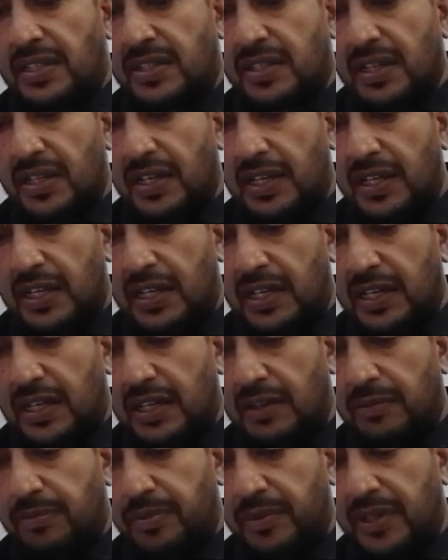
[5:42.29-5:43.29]
right,
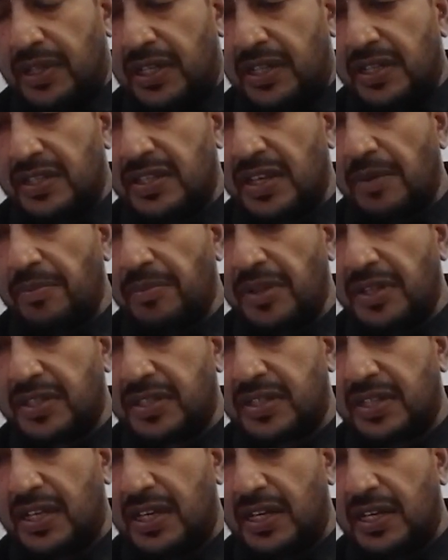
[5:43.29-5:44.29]
uh, it
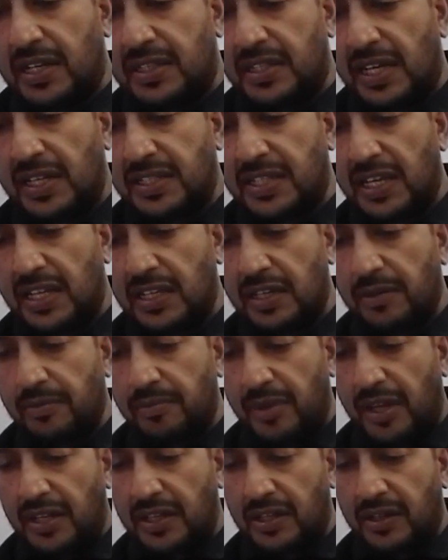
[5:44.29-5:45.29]
resembles uh,
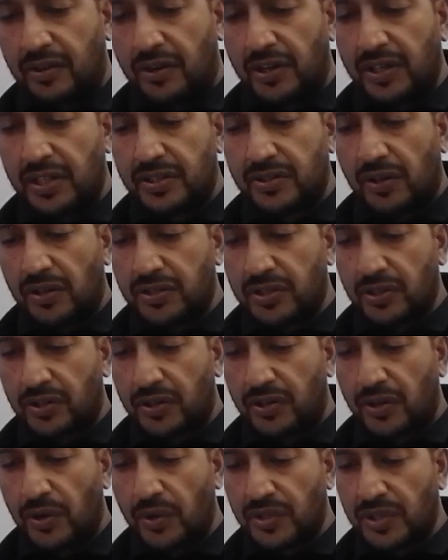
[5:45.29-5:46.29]
titanium and it's also
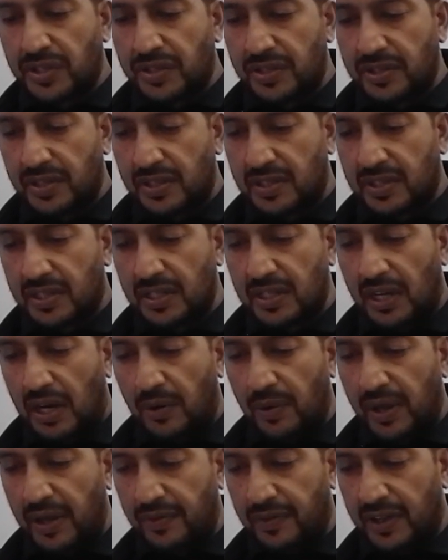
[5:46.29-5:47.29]
corrosion resistant.
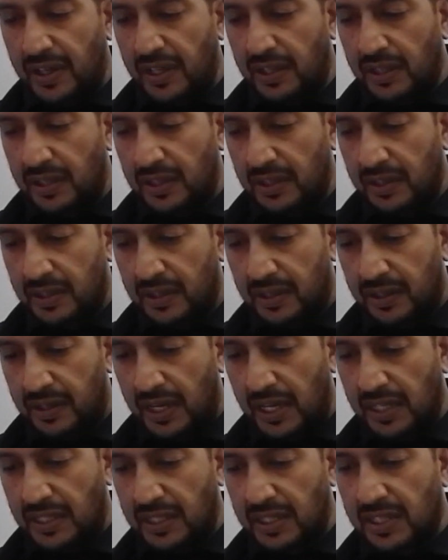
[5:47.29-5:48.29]
However,
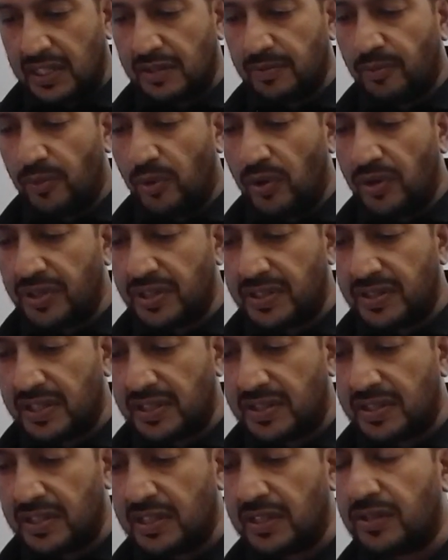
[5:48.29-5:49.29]
right? It is more
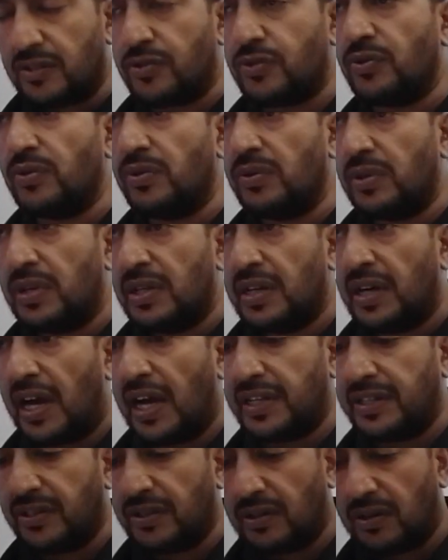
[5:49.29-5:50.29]
resistant to
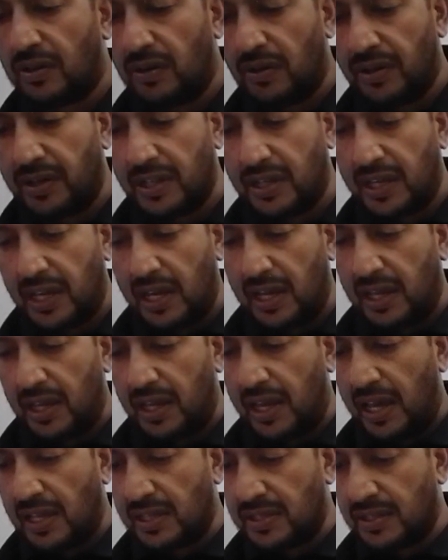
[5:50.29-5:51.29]
hydrochloric uh,
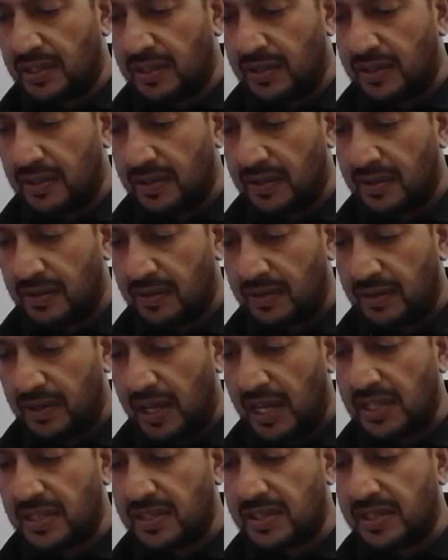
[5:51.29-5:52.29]
acid,
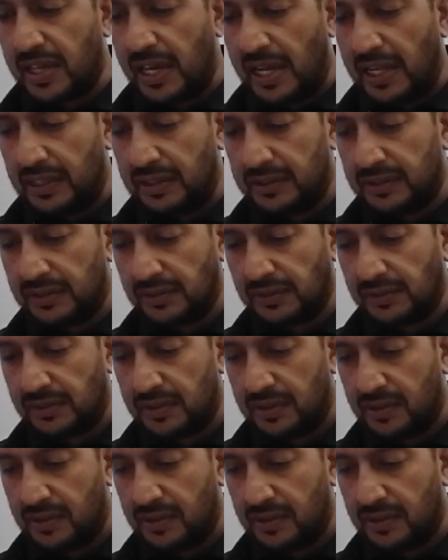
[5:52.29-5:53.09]
HCl,